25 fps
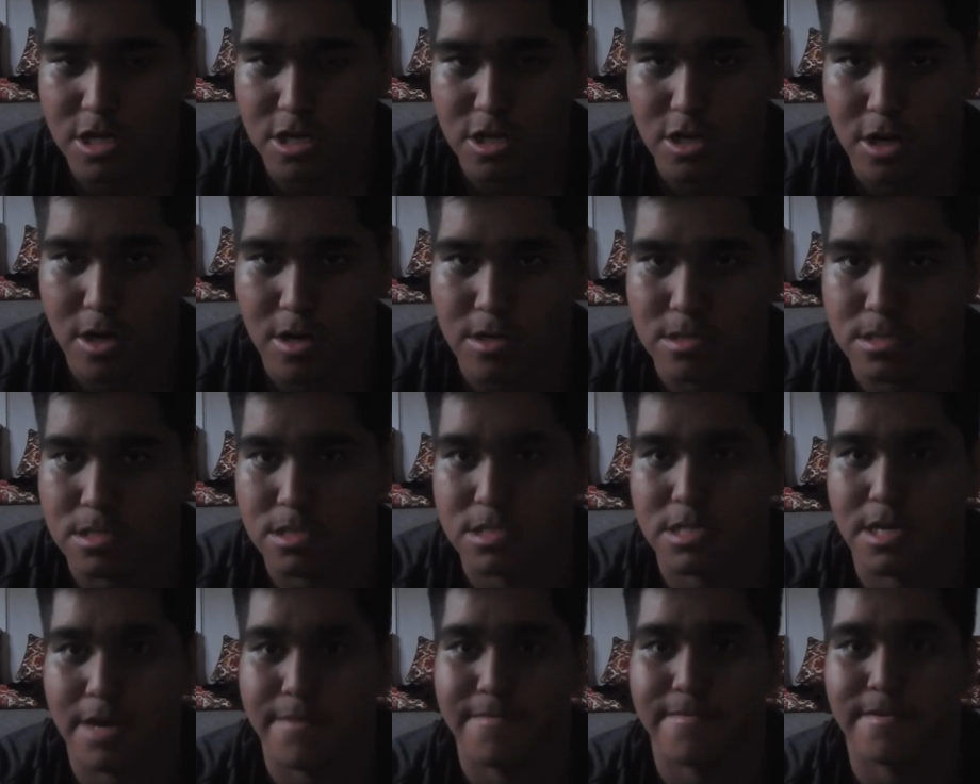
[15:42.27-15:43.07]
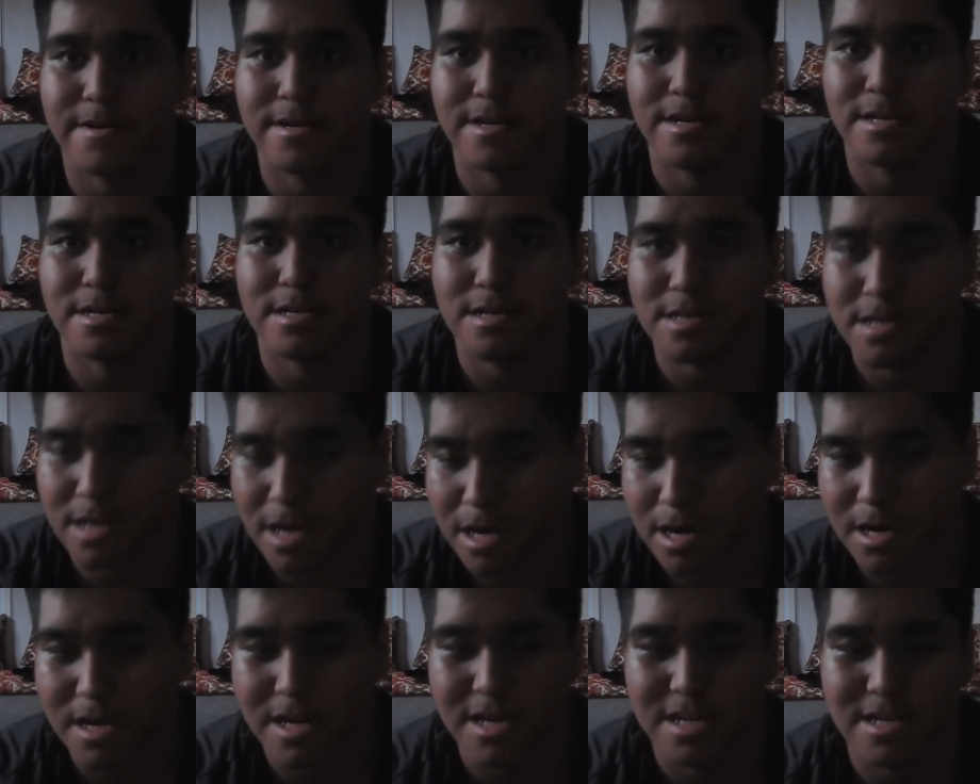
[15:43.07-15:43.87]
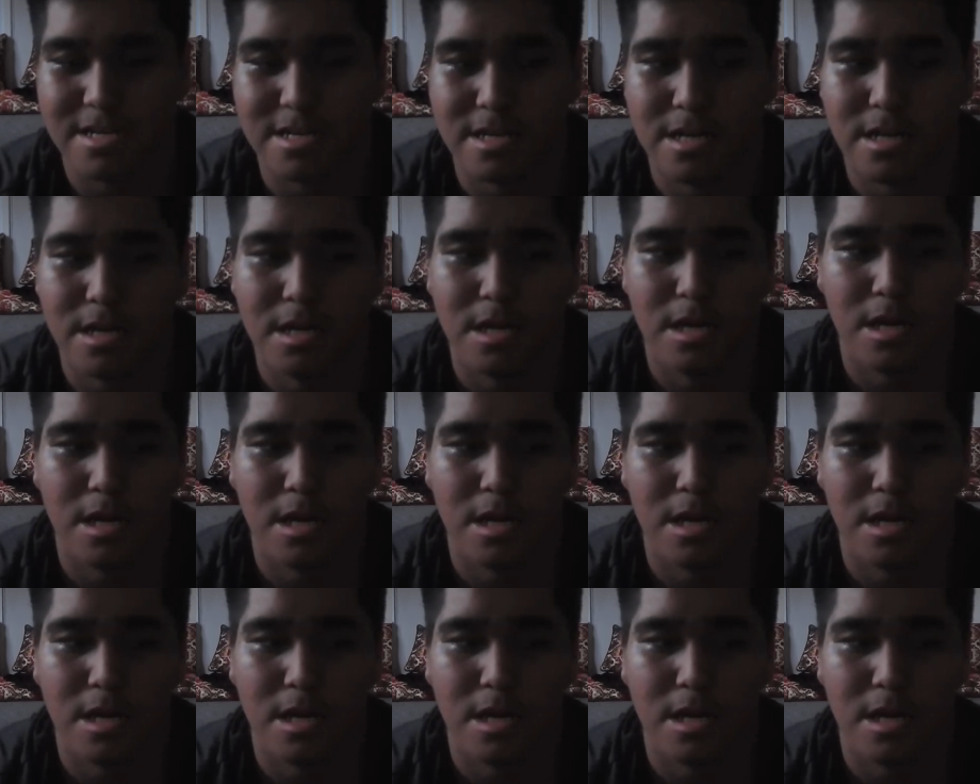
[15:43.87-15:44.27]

to go on 7, 9,